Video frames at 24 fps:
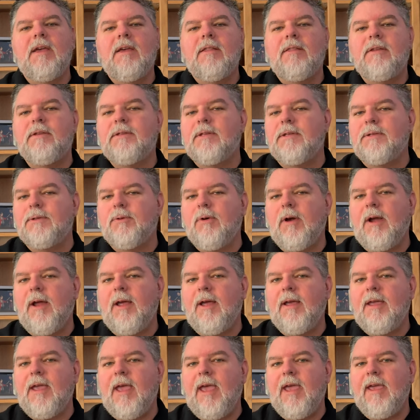this is
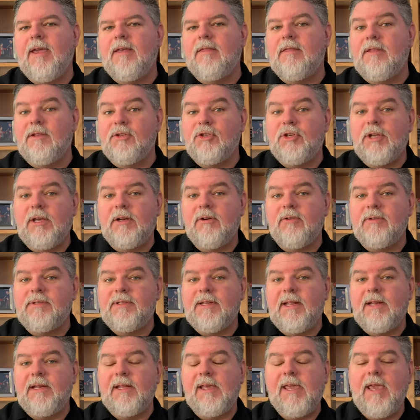Greg, and this channel
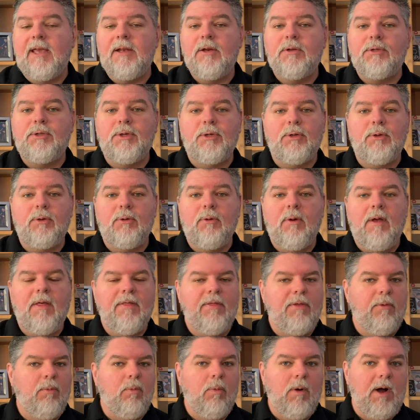is dedicated to
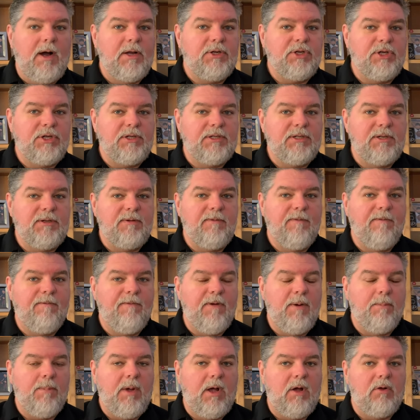the Washington
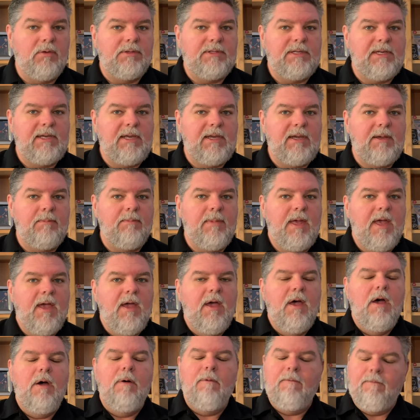football team,
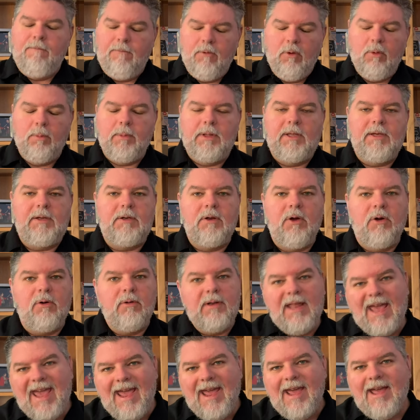formerly
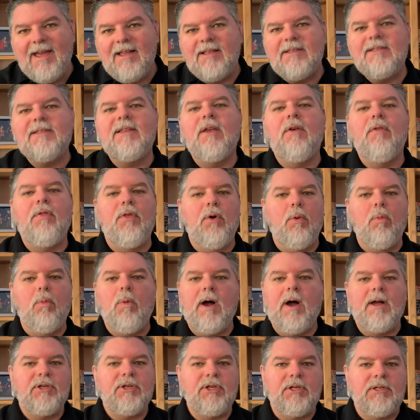known as the
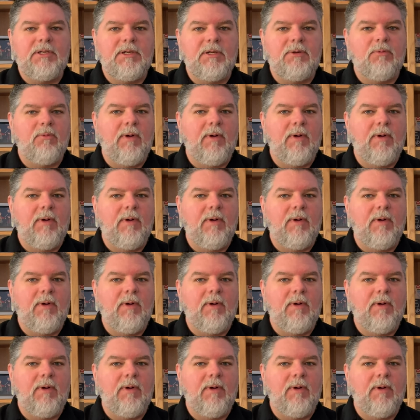Washington